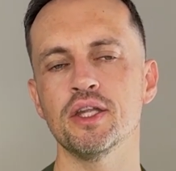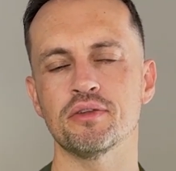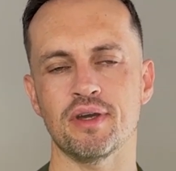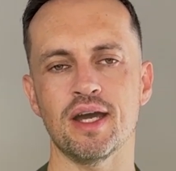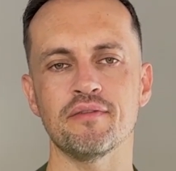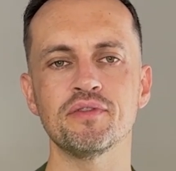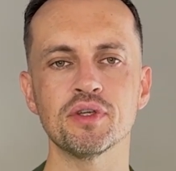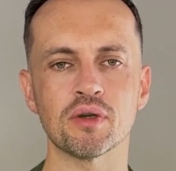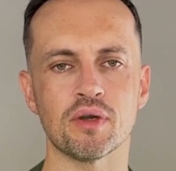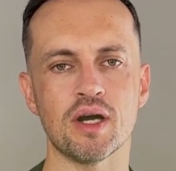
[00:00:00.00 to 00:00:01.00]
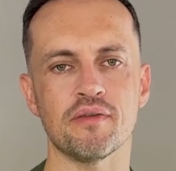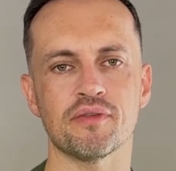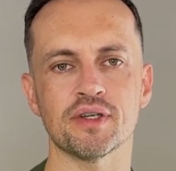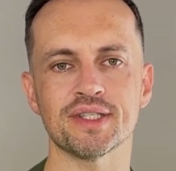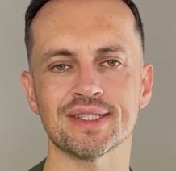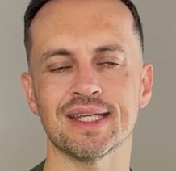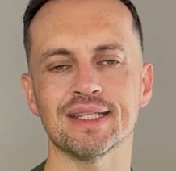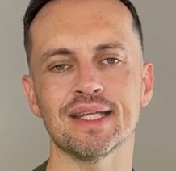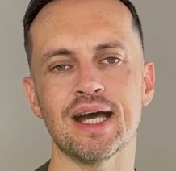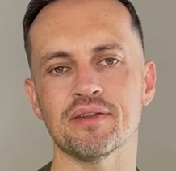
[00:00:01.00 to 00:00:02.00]
to have your offer
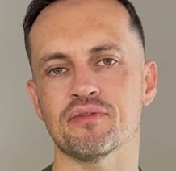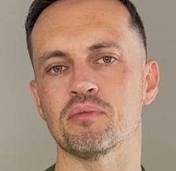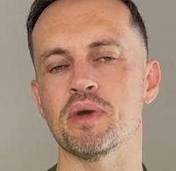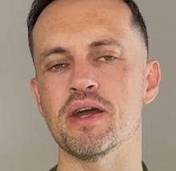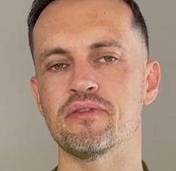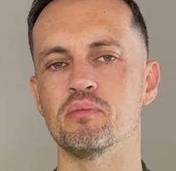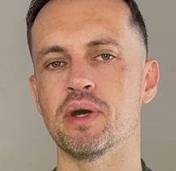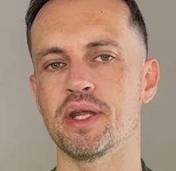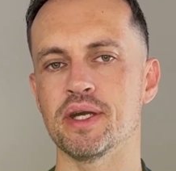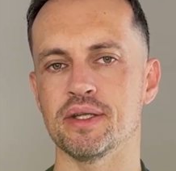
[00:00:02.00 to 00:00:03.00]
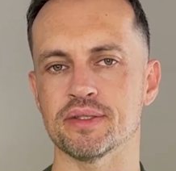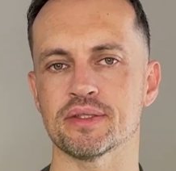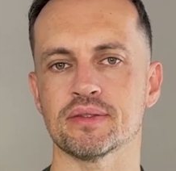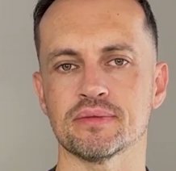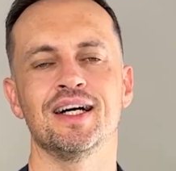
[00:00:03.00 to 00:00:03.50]
stand out from everybody else.